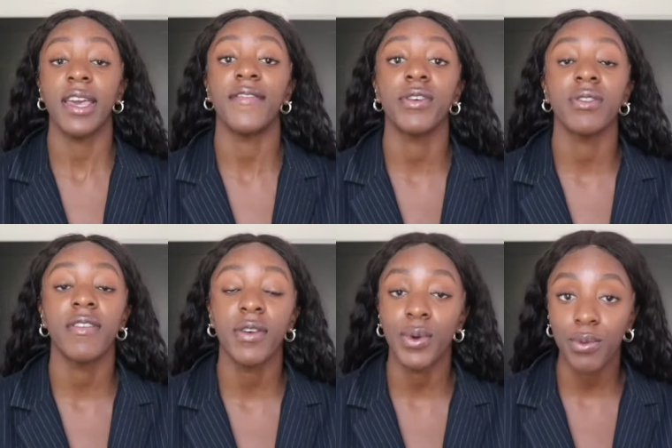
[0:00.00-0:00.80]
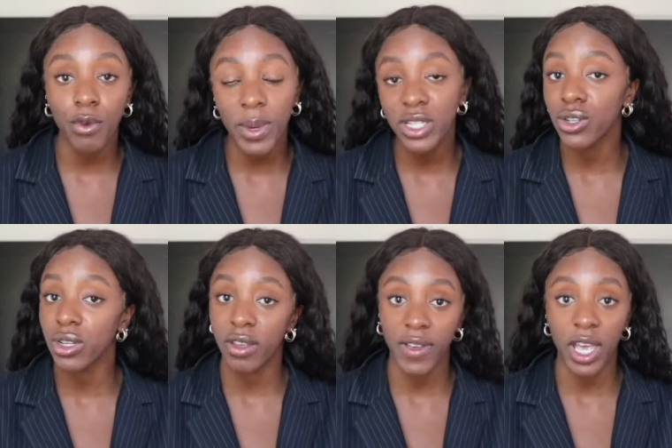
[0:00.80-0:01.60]
If you're living with roommates or you're
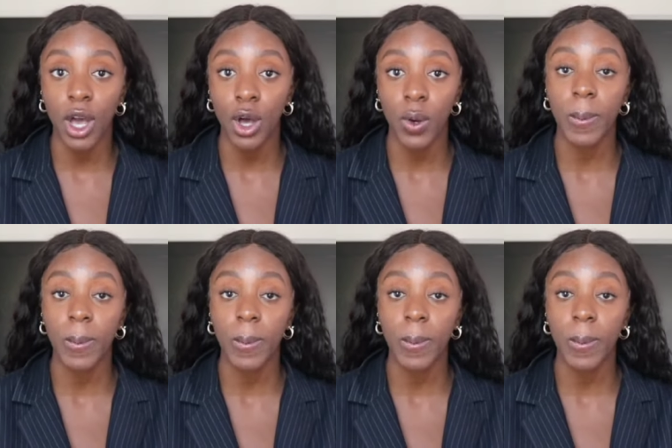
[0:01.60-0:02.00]
living at home,